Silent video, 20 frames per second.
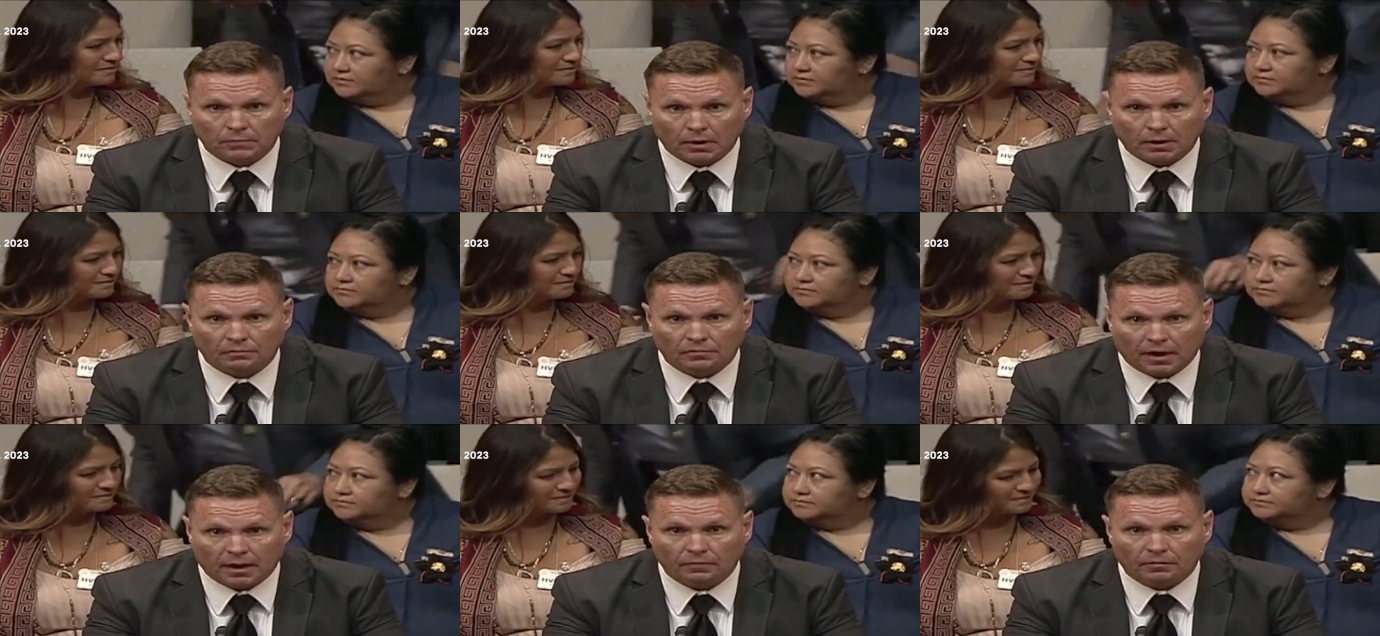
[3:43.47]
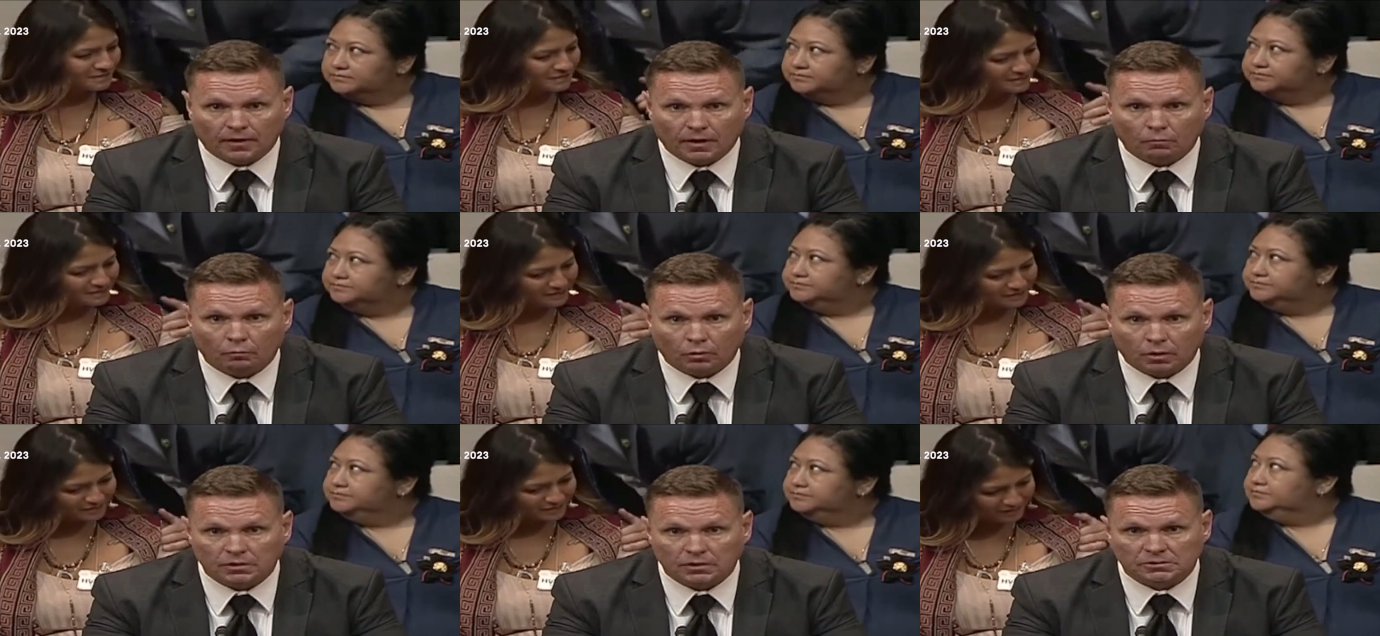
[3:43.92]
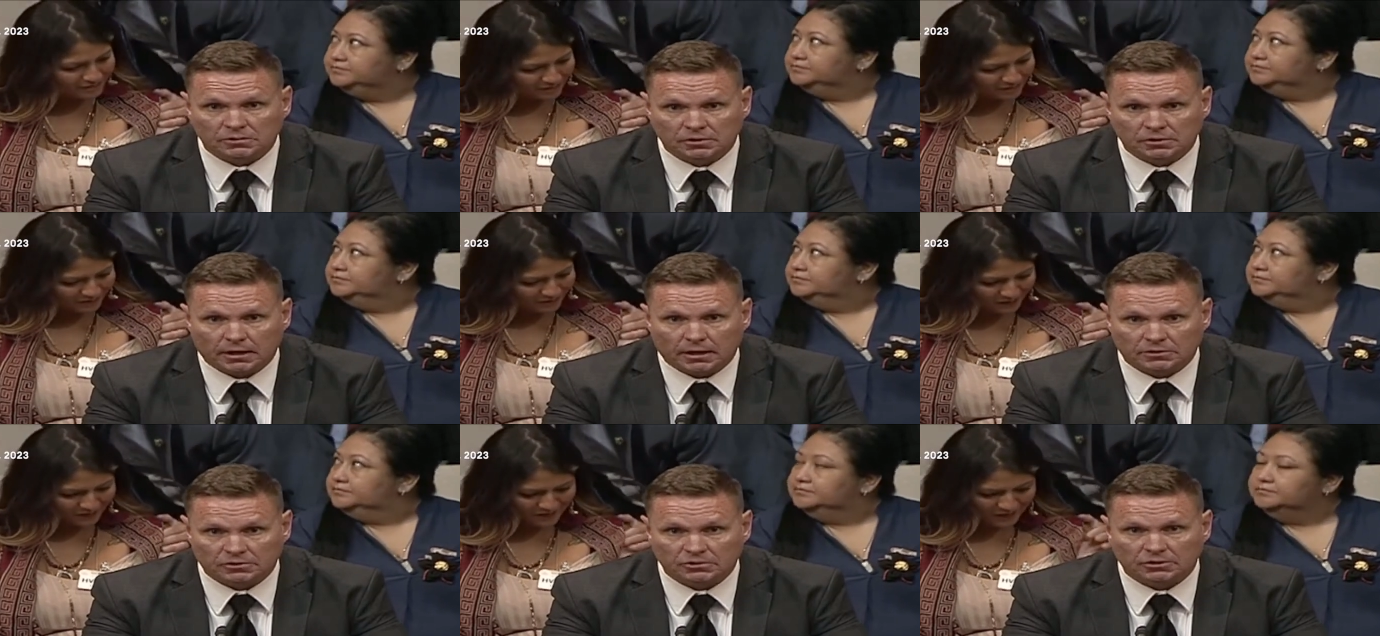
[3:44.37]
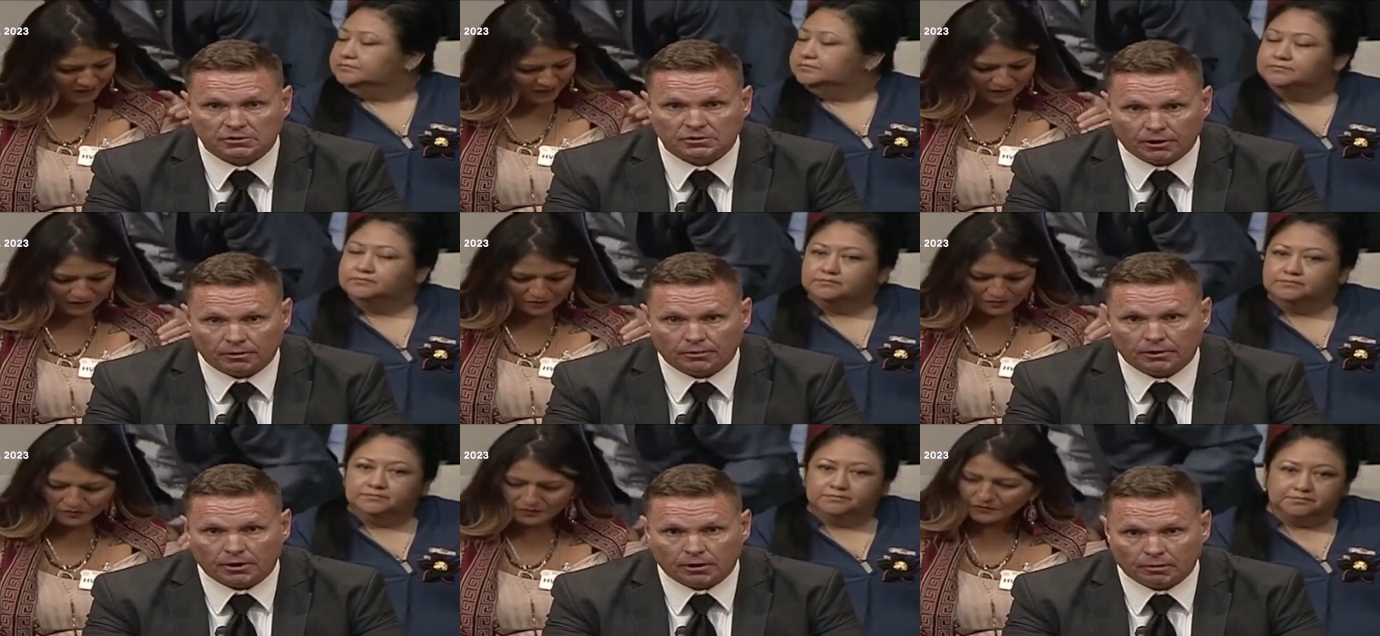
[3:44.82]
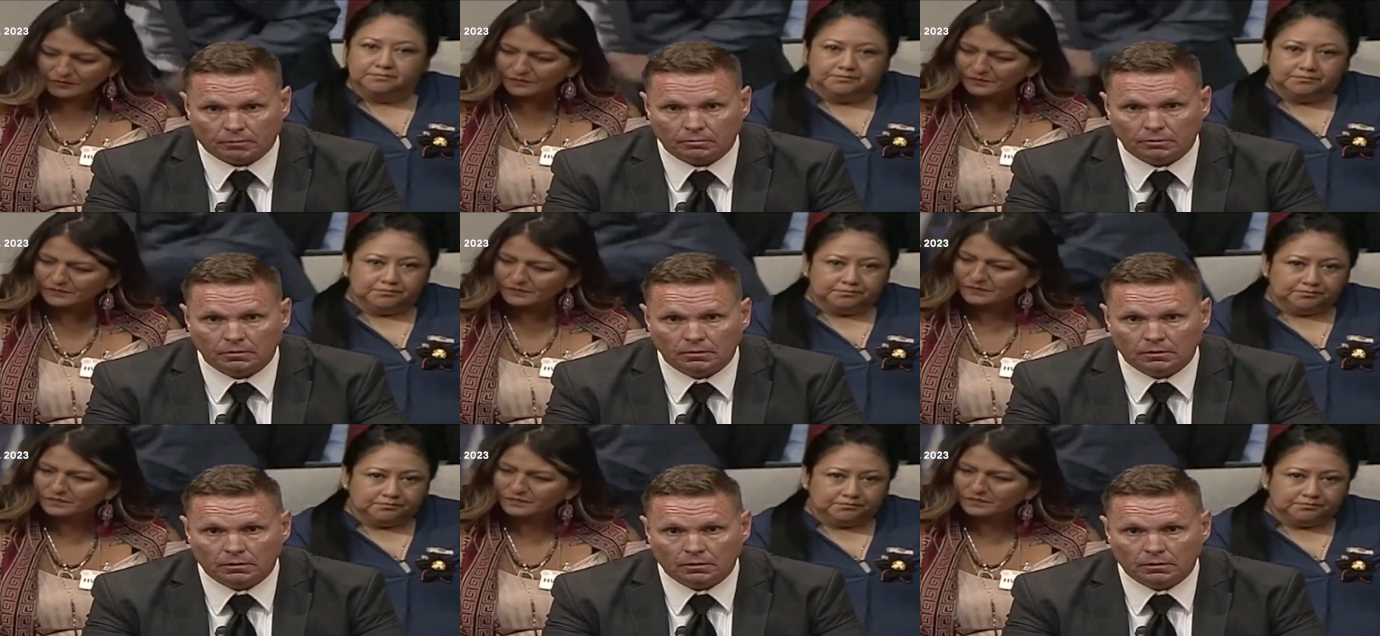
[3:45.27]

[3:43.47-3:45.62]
Speaker 1: That, that, that was a scenario